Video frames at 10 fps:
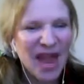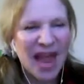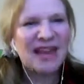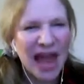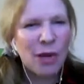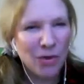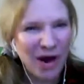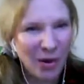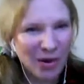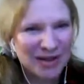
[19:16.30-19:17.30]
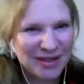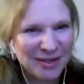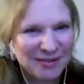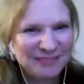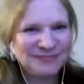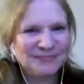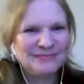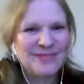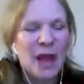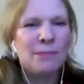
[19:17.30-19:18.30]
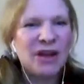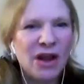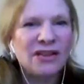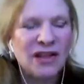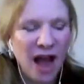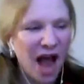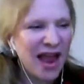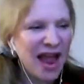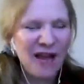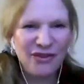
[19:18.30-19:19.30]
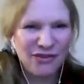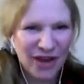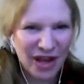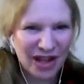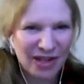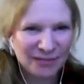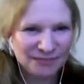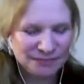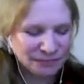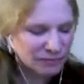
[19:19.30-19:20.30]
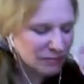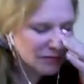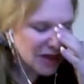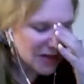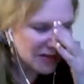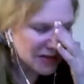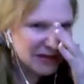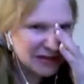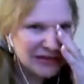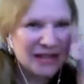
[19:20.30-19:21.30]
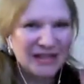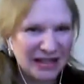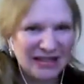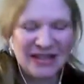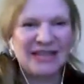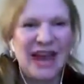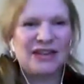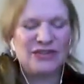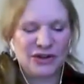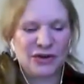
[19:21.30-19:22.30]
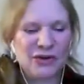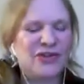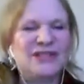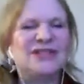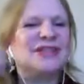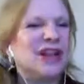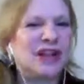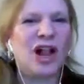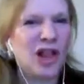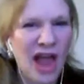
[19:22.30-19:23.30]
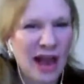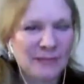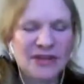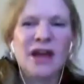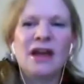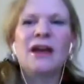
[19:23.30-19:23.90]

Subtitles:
And now we're going to, because I have a feeling that this disaster, this collapse,